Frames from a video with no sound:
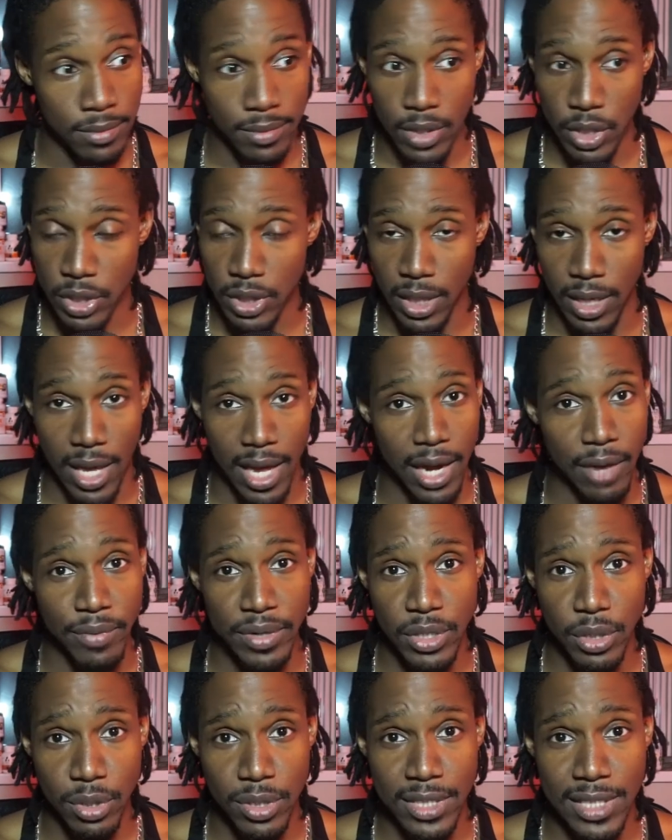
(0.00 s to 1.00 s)
There's a lot of
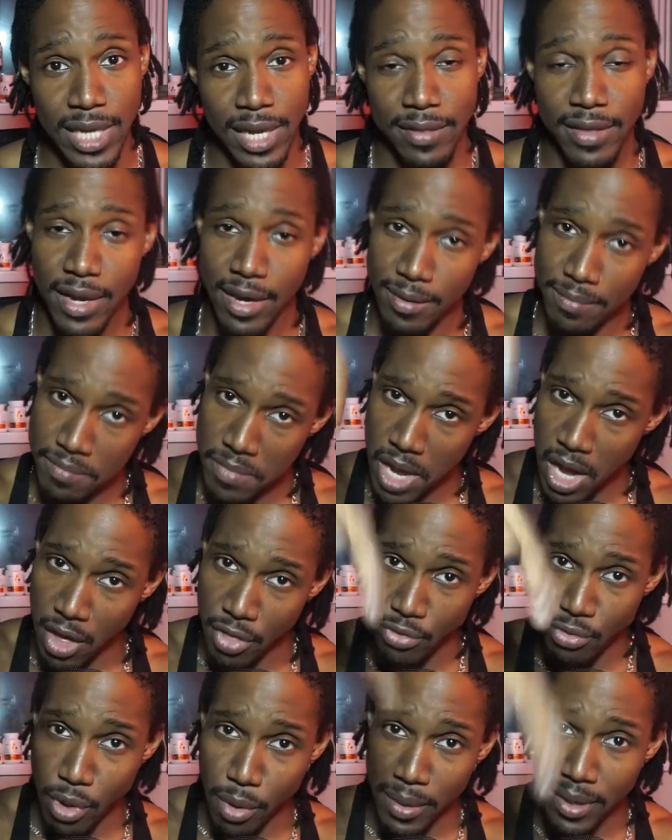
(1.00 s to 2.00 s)
resources out there. I'll
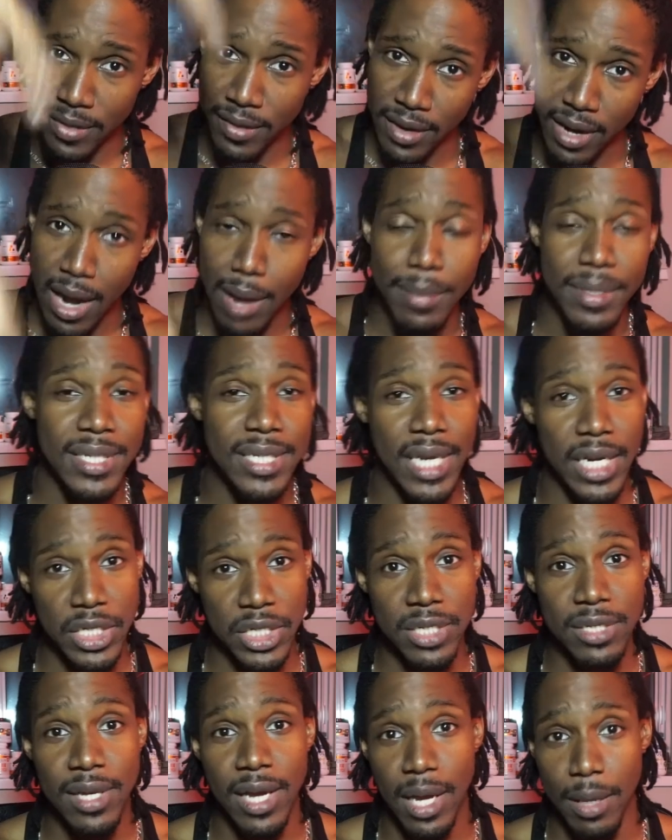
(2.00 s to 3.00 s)
throw one in the comments
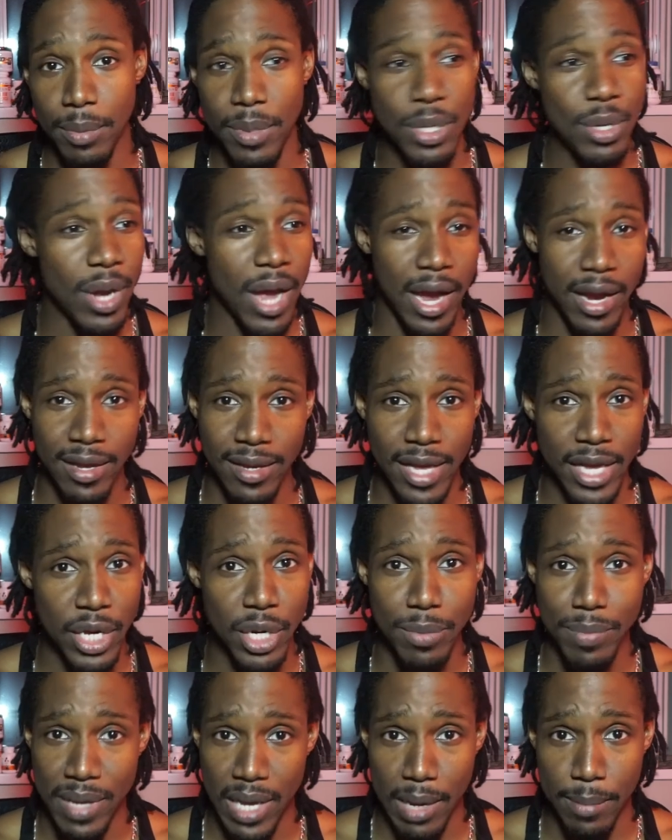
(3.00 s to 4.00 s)
section to help you calculate
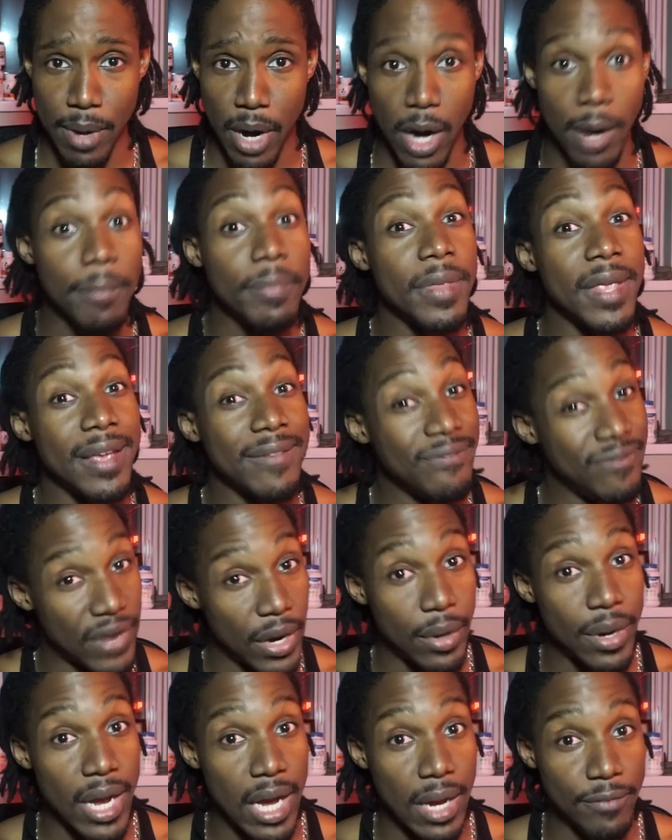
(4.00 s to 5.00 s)
your BMR.
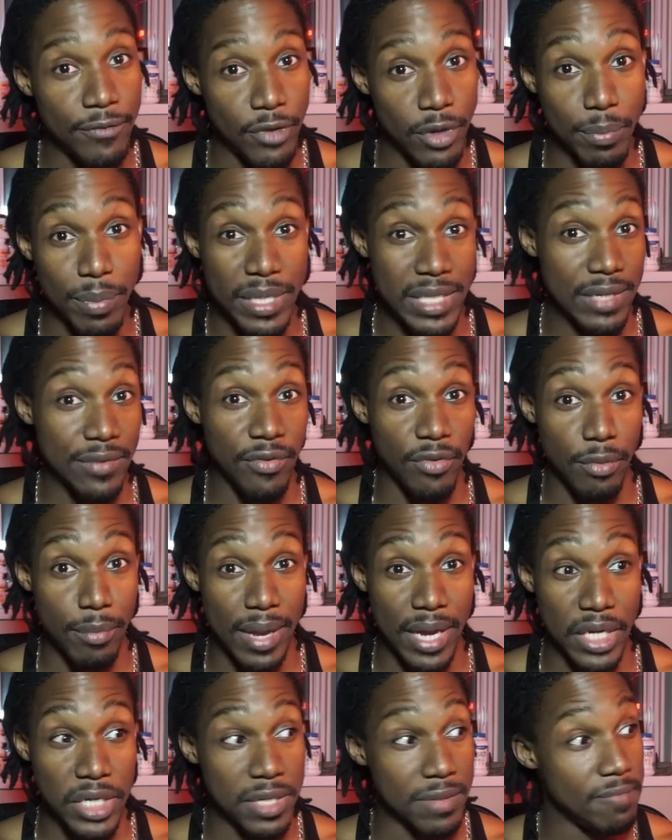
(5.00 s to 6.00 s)
Very helpful piece of
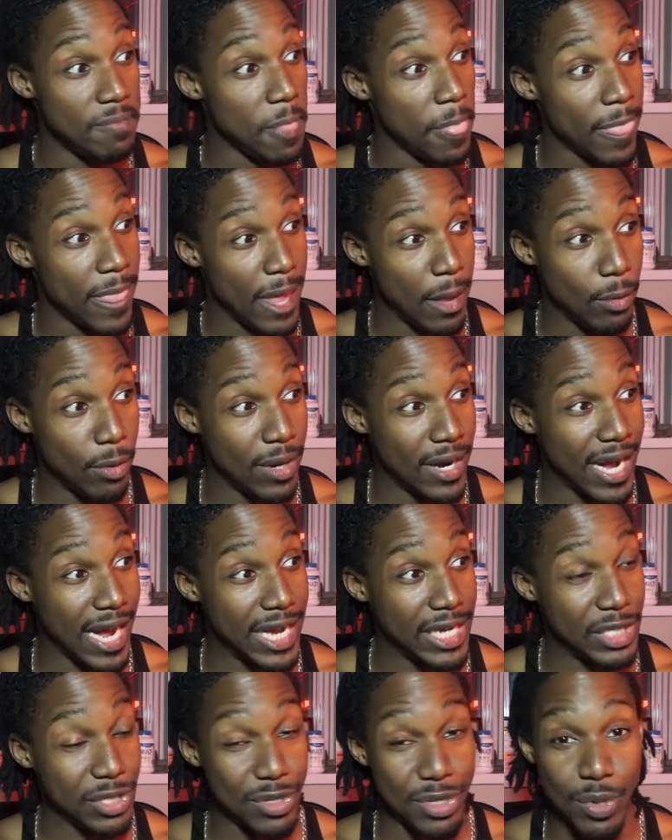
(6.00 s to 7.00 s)
information. It will
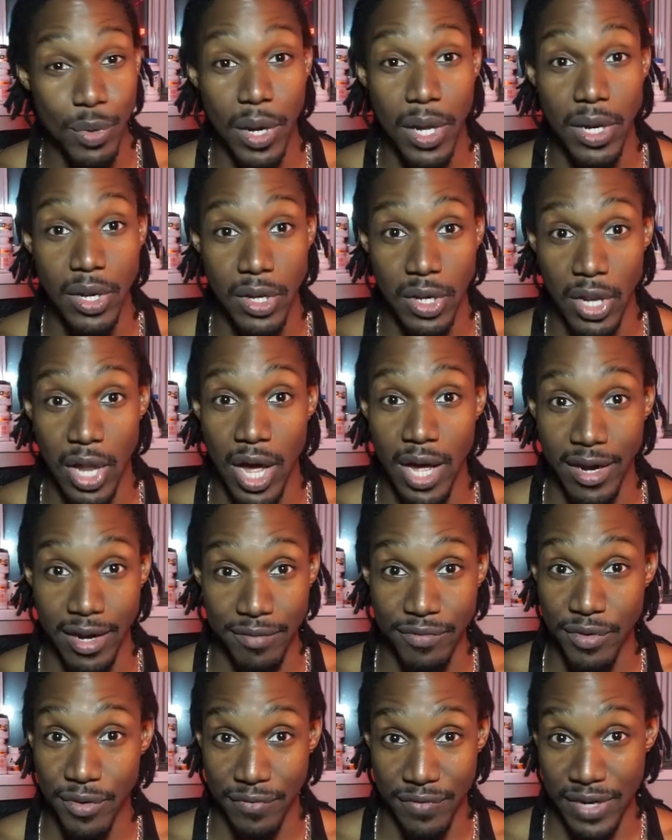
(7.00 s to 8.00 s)
guide you through a lot
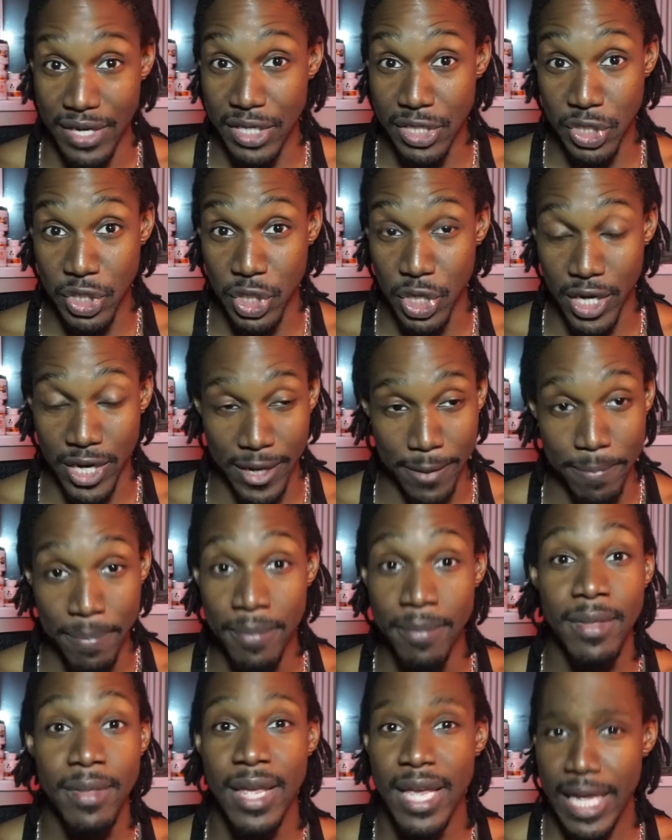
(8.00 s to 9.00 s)
of your fitness journey.
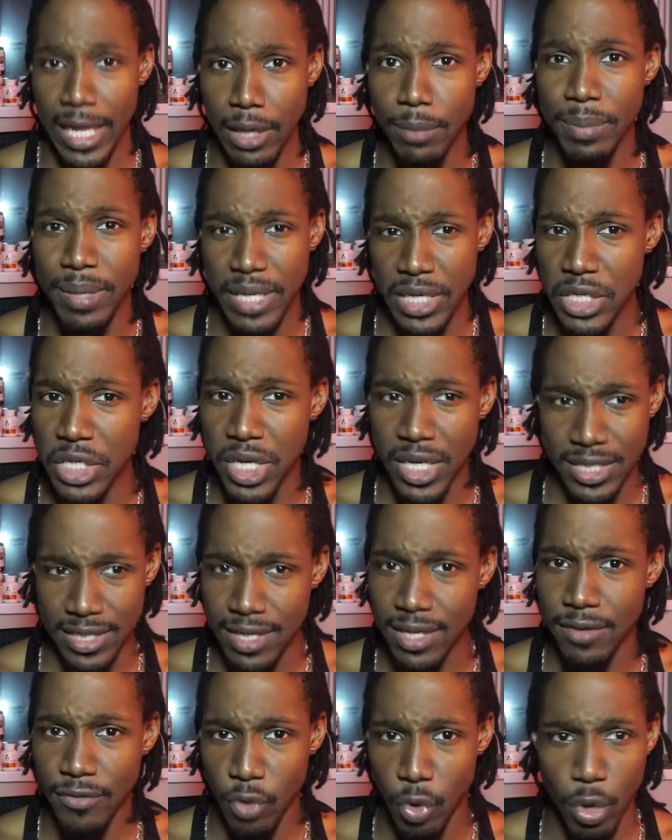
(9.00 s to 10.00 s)
It'll be
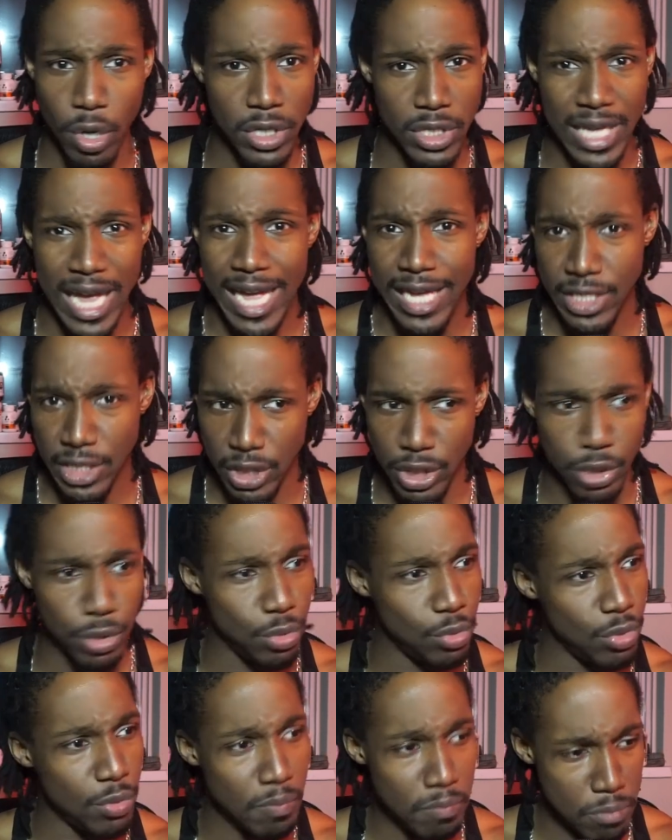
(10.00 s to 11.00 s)
adjusted, of course, as you
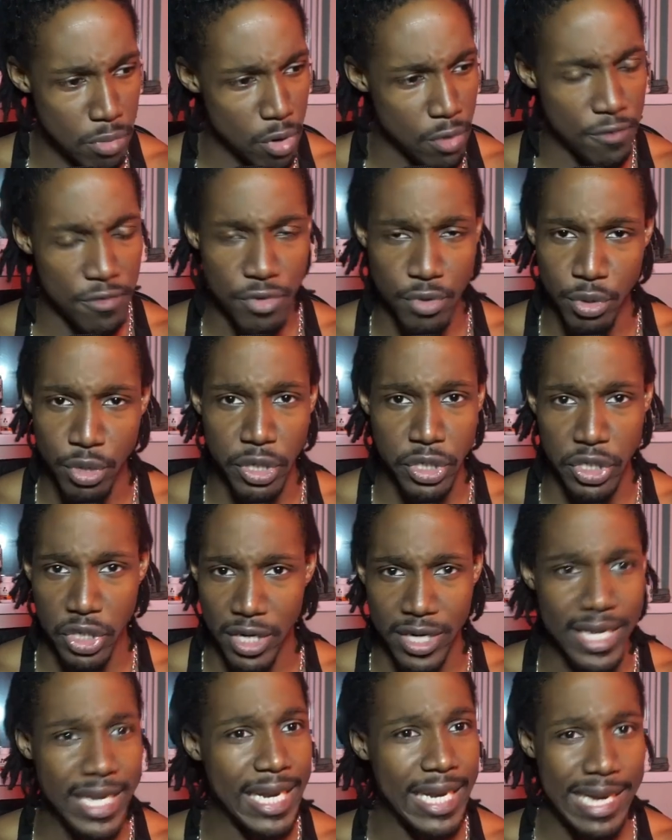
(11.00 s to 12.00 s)
move through your
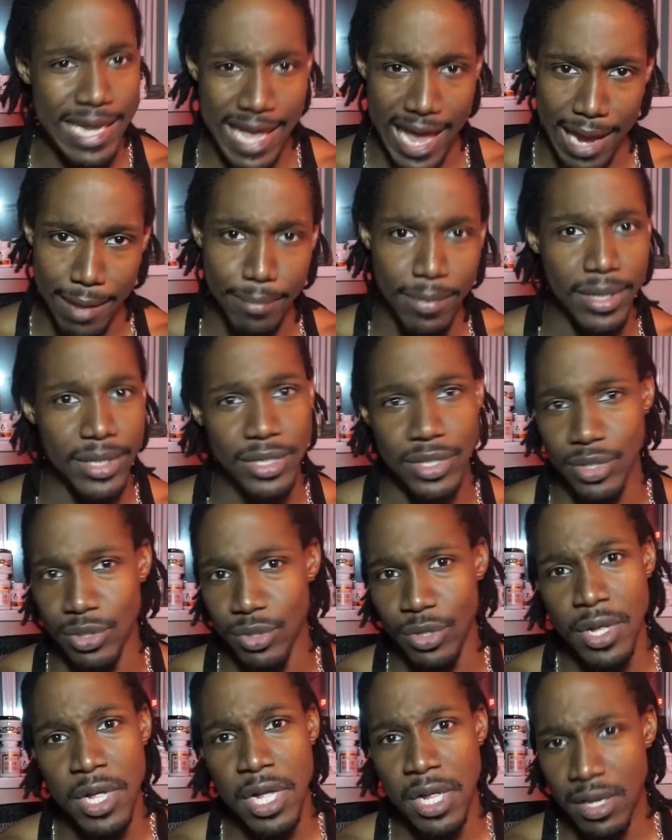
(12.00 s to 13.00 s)
journey and gain
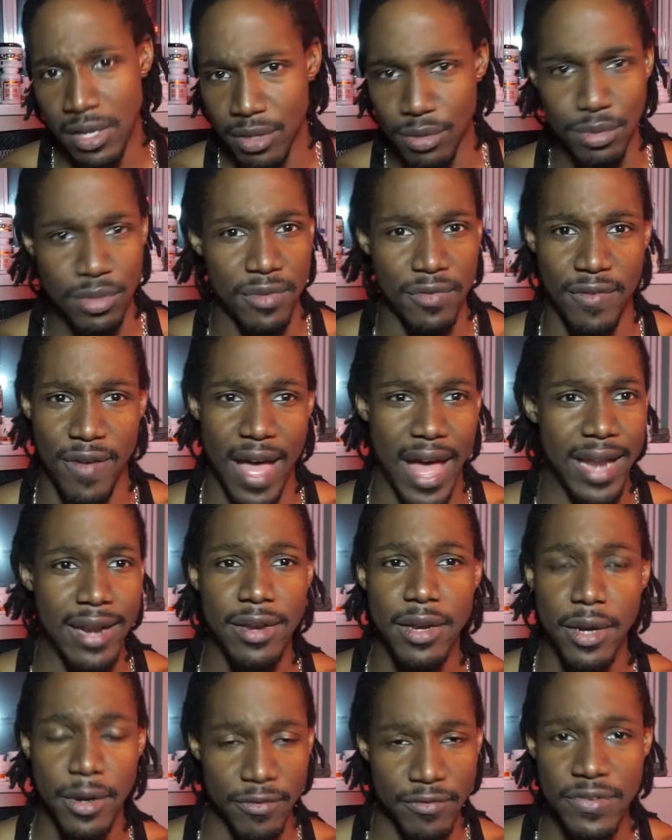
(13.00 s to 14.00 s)
muscle, lose fat,
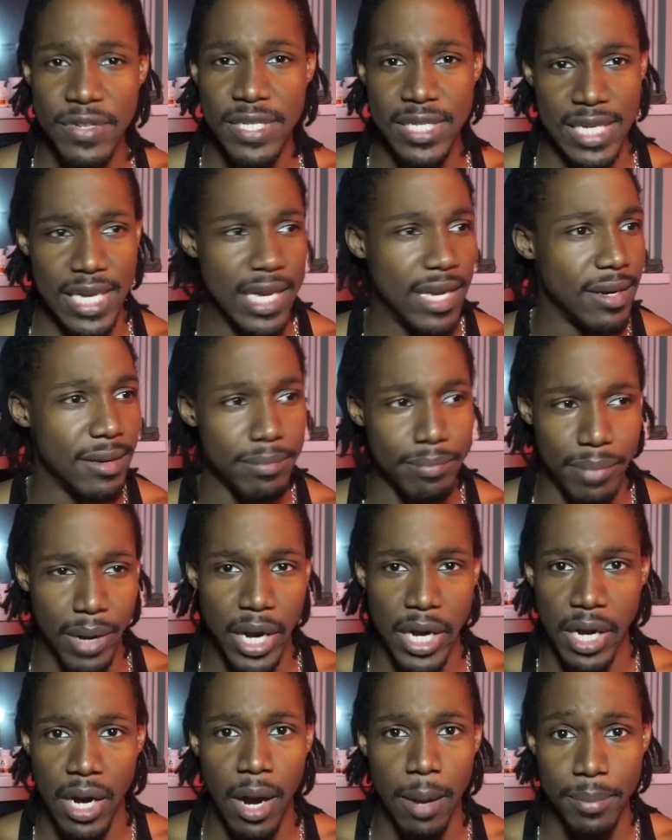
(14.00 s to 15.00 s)
and your physique and
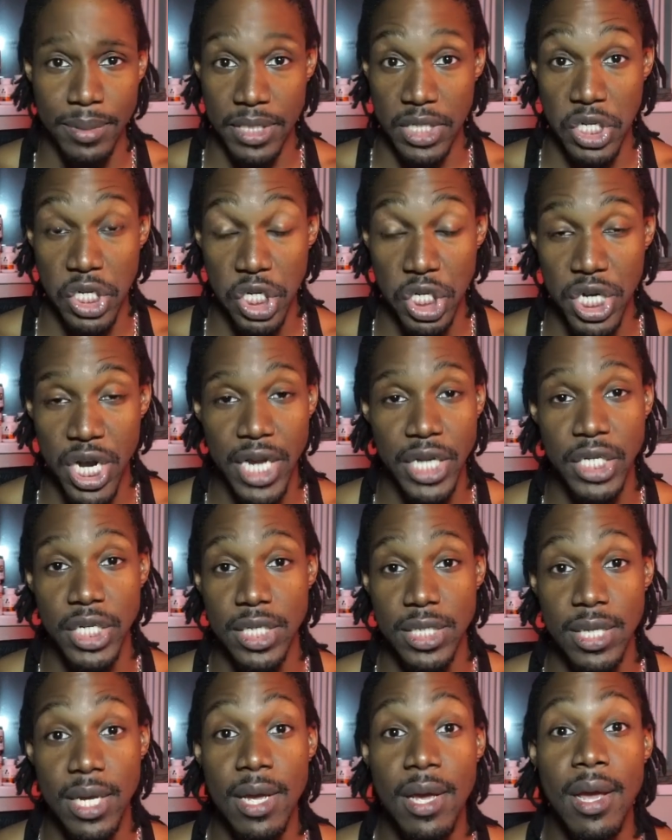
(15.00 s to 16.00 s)
body composition
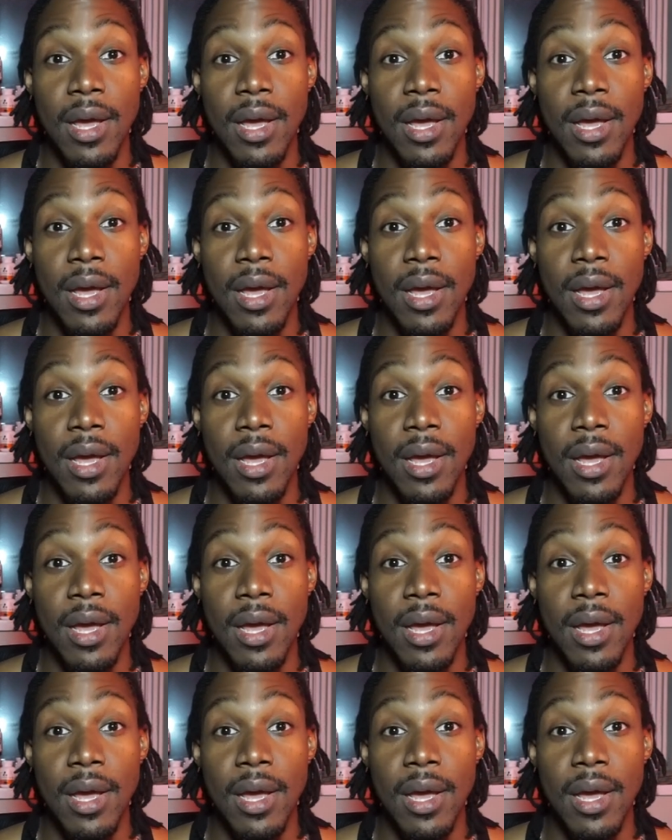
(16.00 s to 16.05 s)
changes.